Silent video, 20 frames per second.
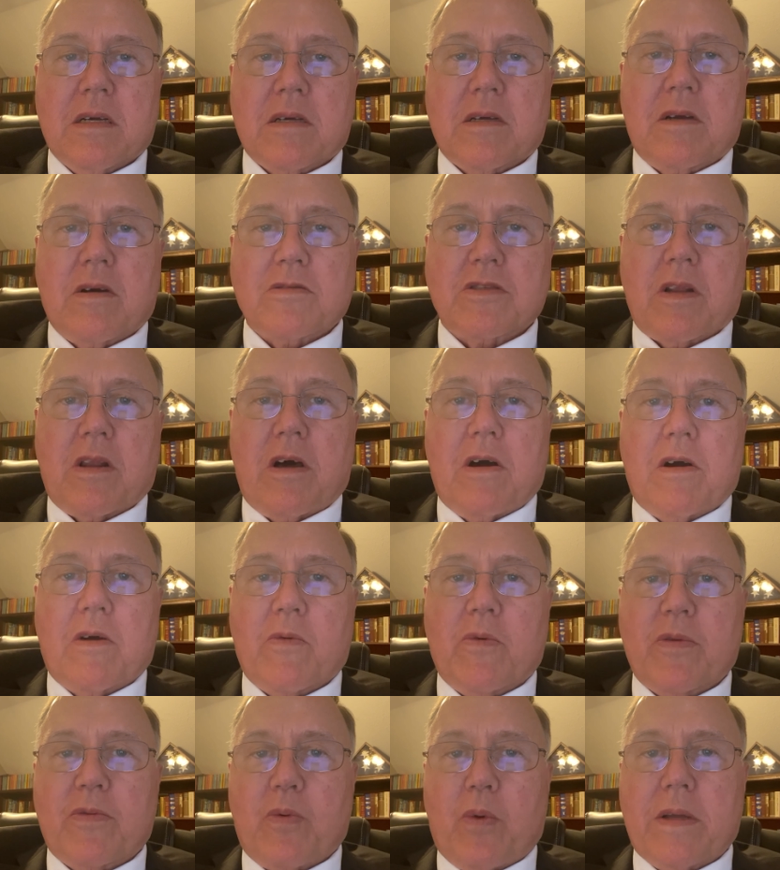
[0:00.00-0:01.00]
goes
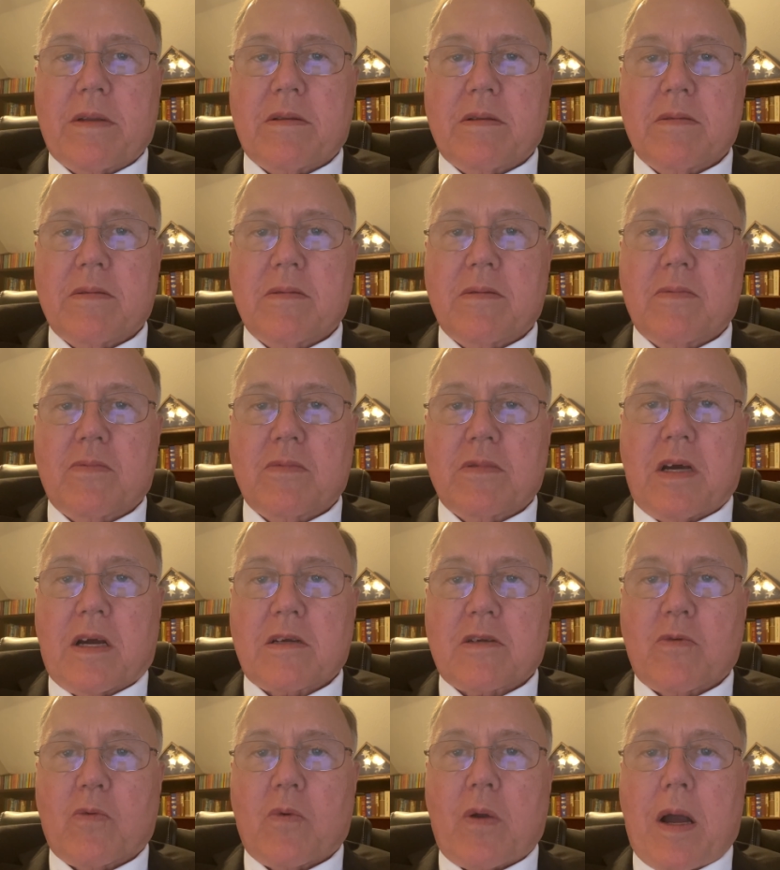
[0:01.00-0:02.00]
along with what
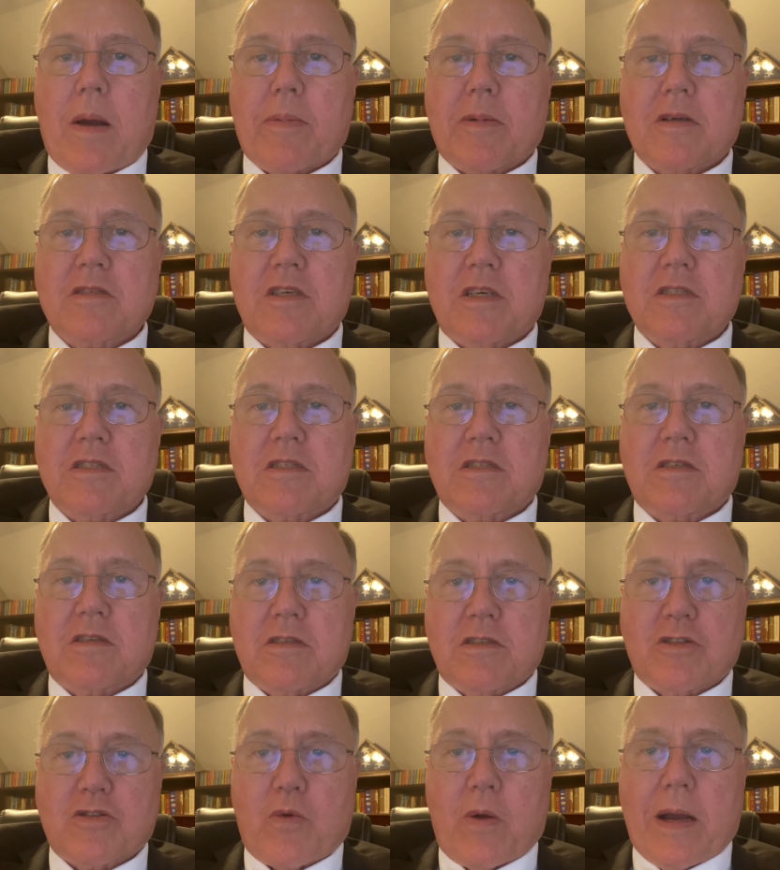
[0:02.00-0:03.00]
Dr. Roberts has
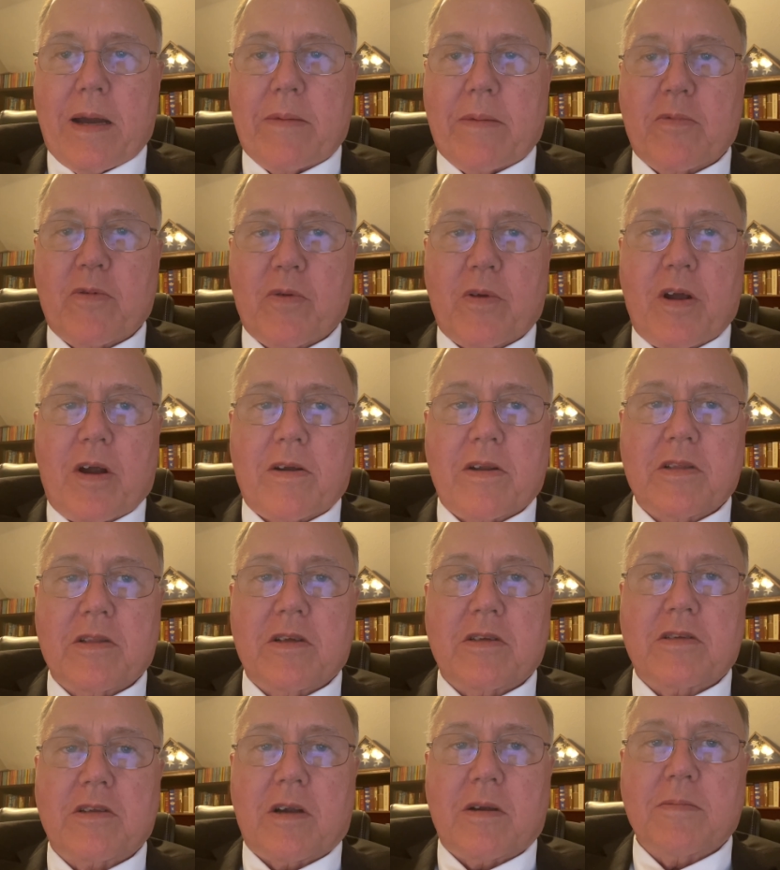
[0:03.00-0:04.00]
described regarding
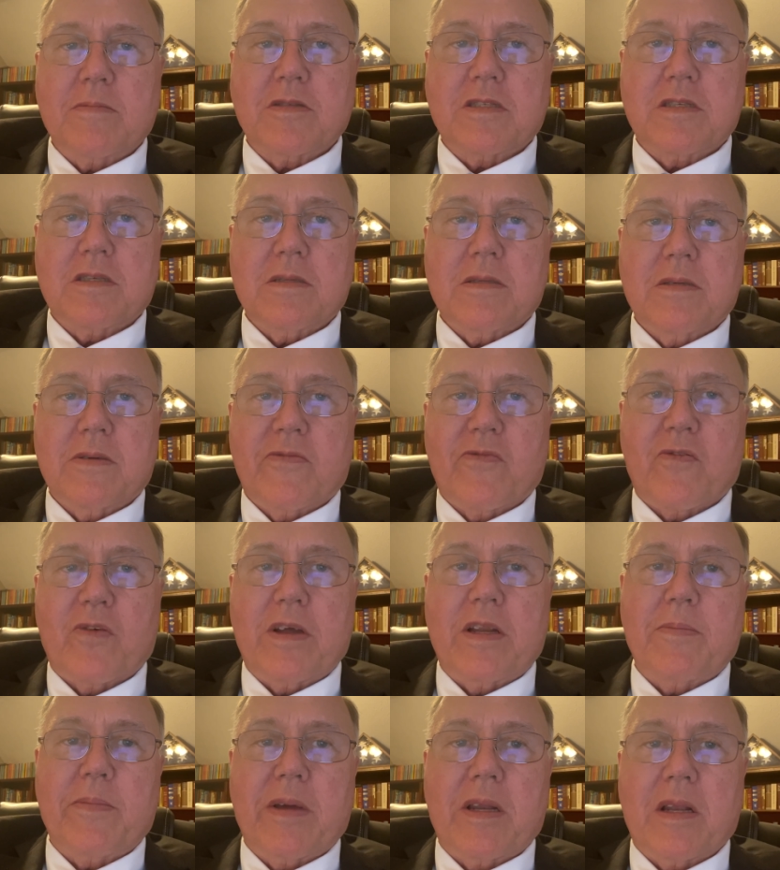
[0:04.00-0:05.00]
the terms
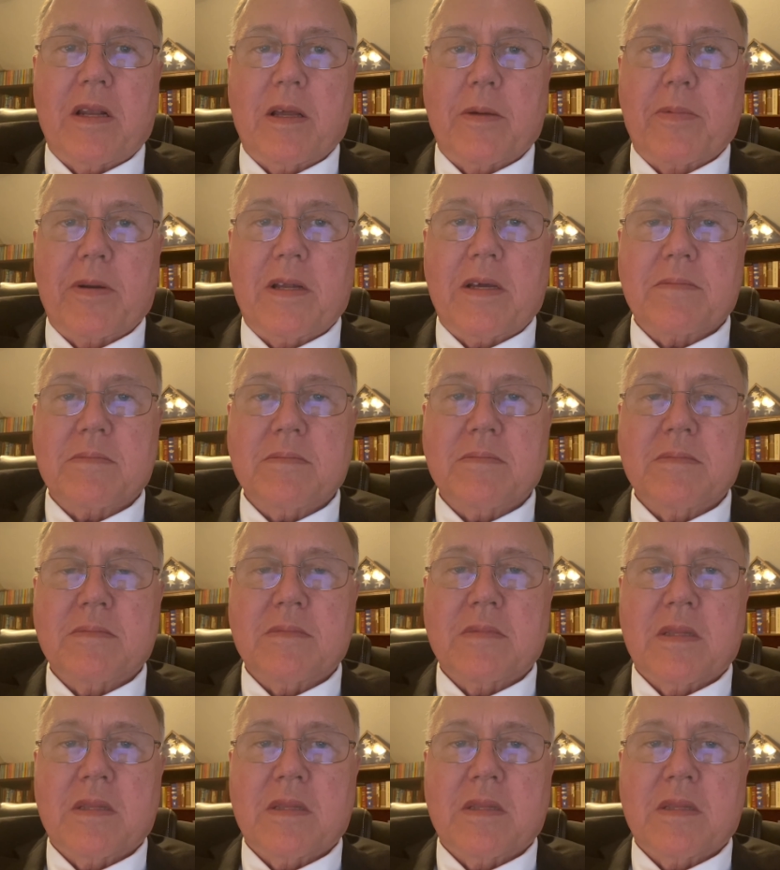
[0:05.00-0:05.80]
freedom and liberty.